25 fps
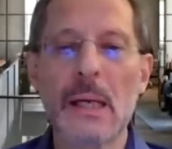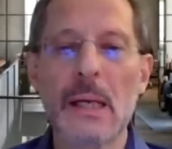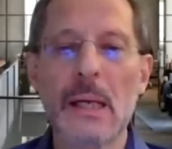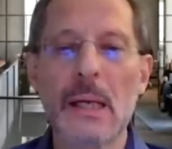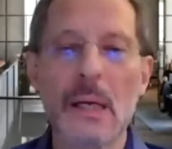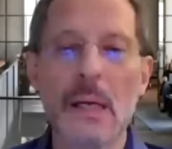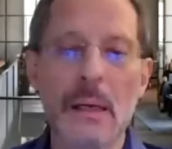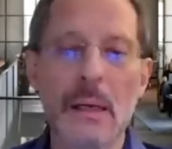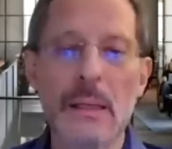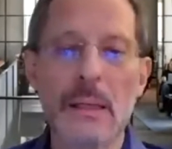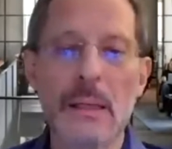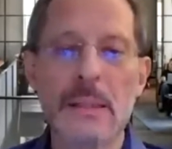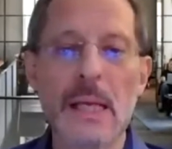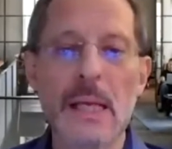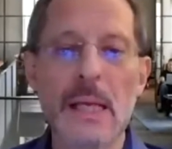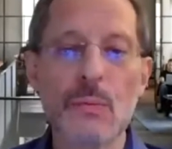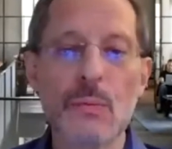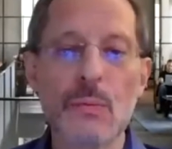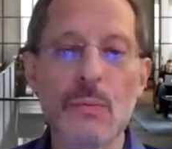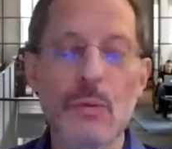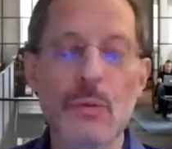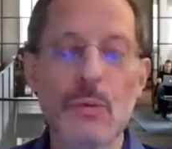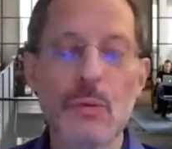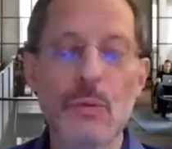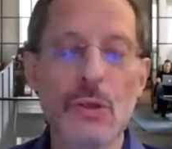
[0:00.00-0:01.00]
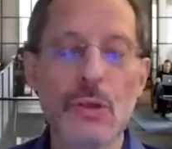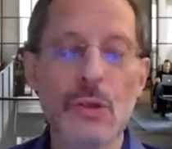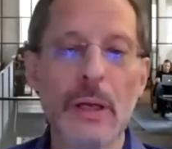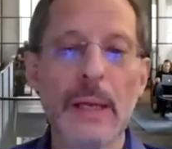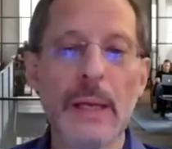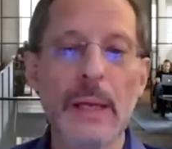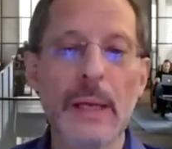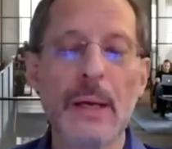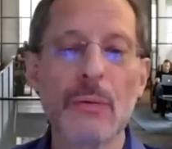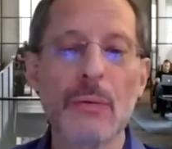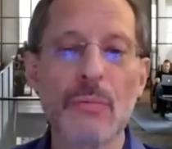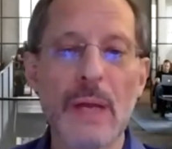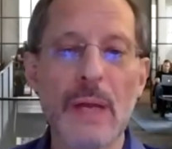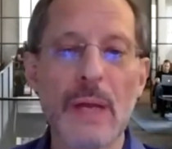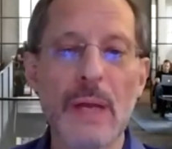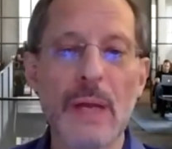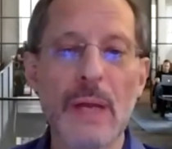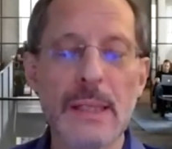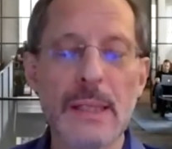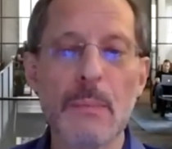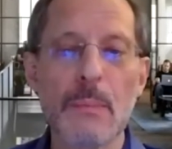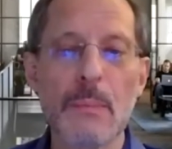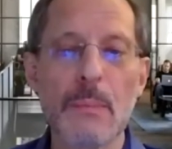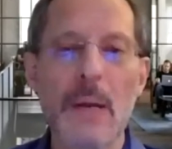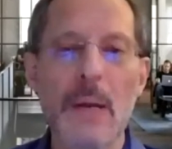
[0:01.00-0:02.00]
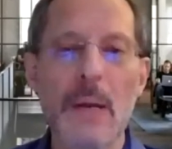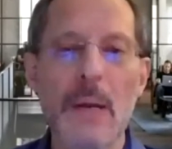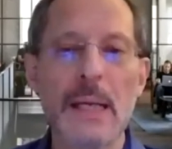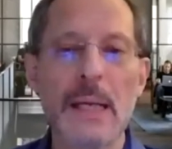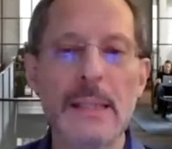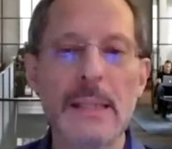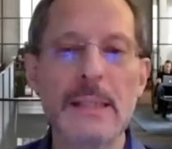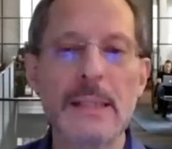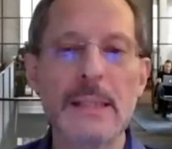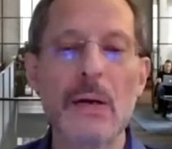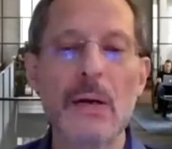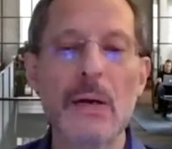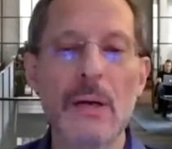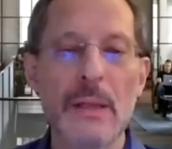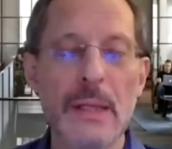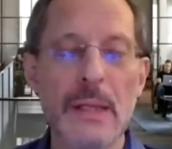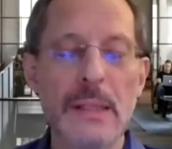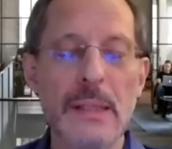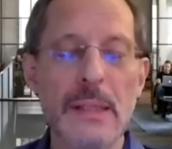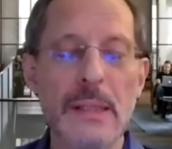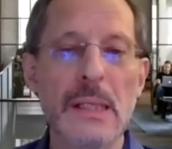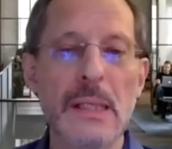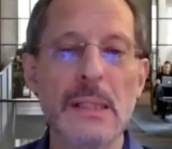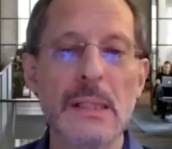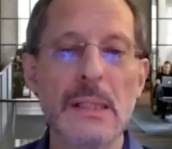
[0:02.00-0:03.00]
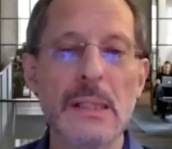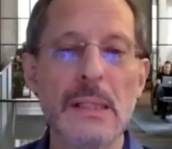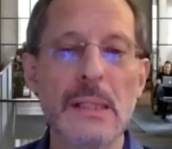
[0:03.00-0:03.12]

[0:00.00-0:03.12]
Sas was talking about raising money, etc., this is